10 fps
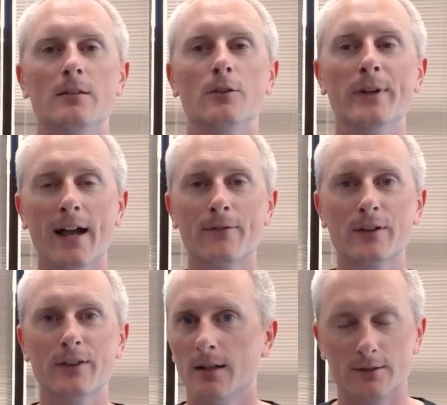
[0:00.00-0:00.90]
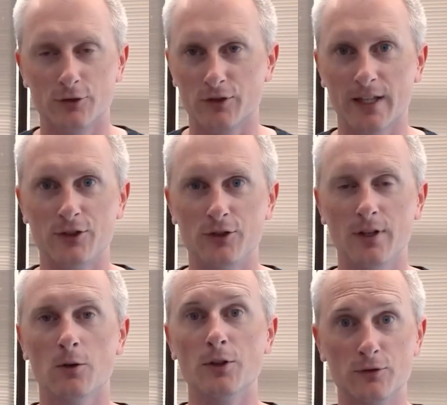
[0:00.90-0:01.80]
Doing everything just lets you
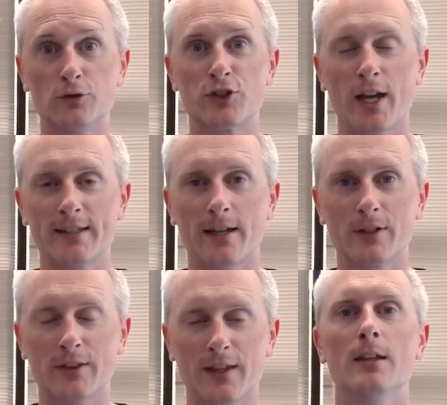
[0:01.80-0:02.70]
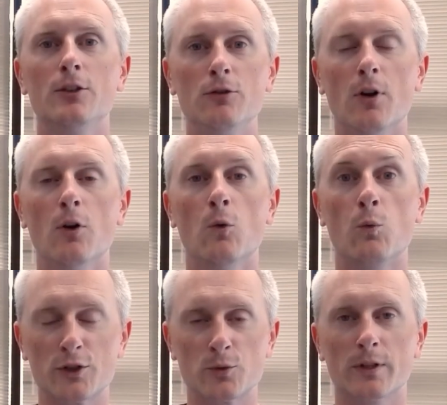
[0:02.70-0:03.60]
know. You've checked everything. You know
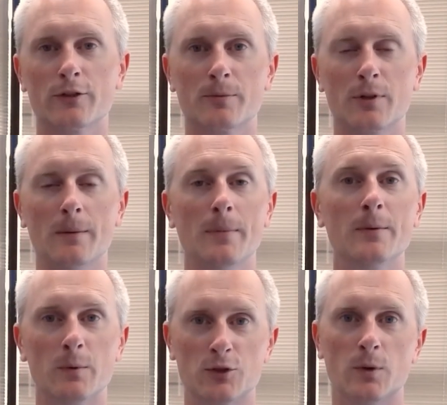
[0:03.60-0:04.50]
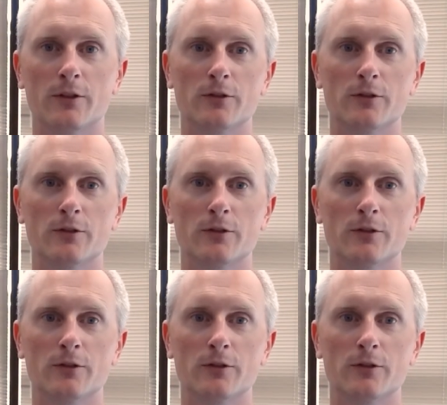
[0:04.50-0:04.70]
which ones are a problem and which ones are